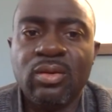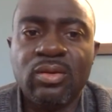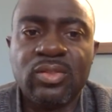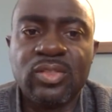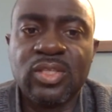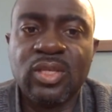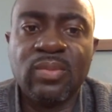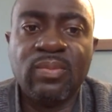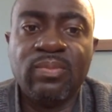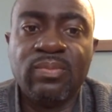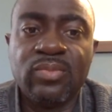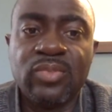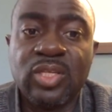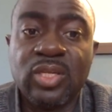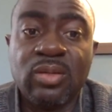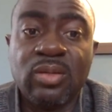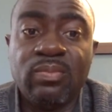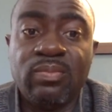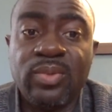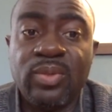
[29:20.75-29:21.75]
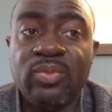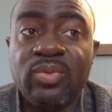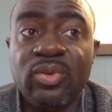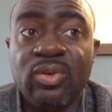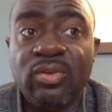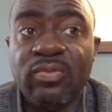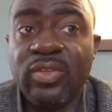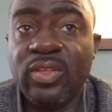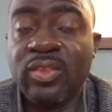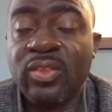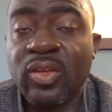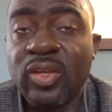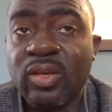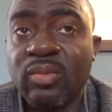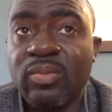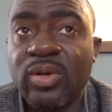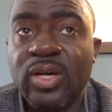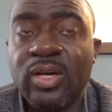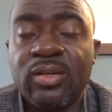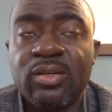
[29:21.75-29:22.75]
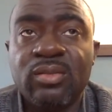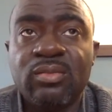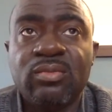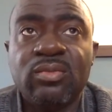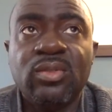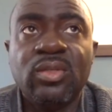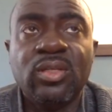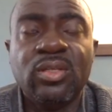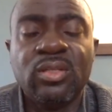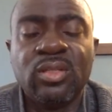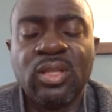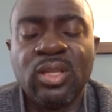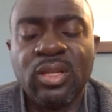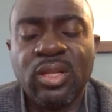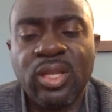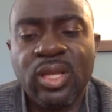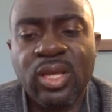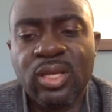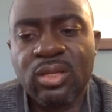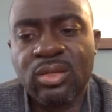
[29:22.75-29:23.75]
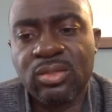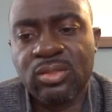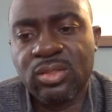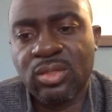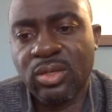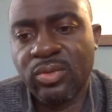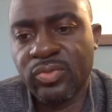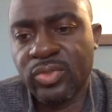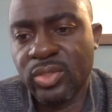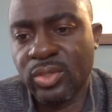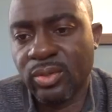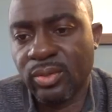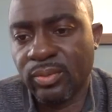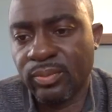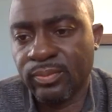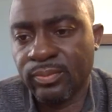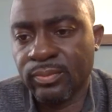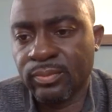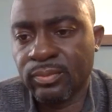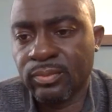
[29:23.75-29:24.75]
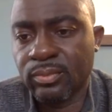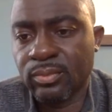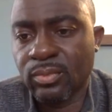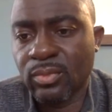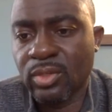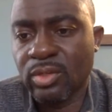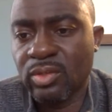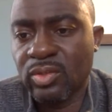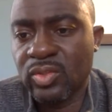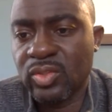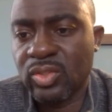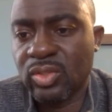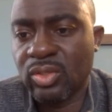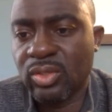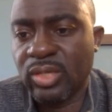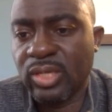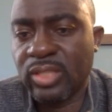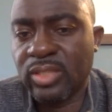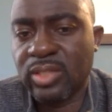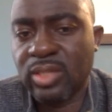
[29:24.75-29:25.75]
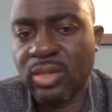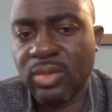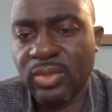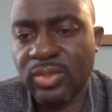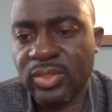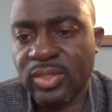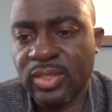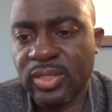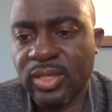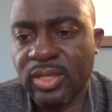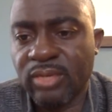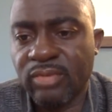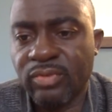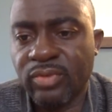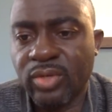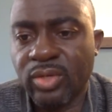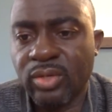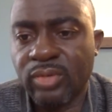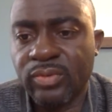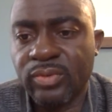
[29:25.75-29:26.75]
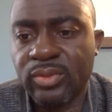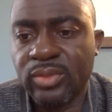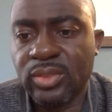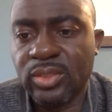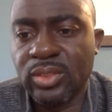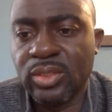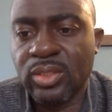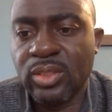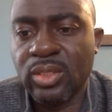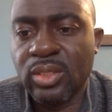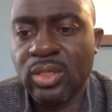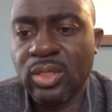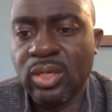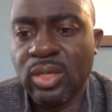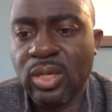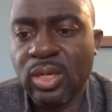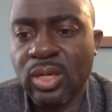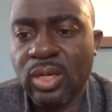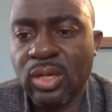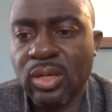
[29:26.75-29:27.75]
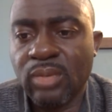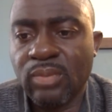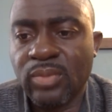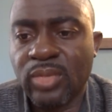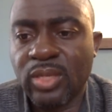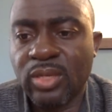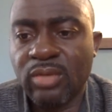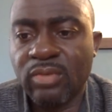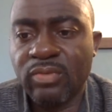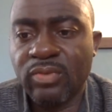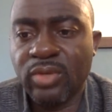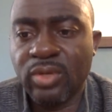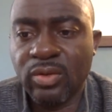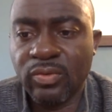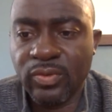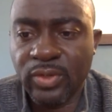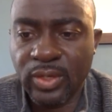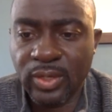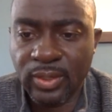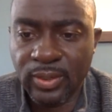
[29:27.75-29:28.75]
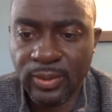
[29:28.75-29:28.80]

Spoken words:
Some people don't even think about it and that kind of stuff. So that's why I always say get involved. Get involved.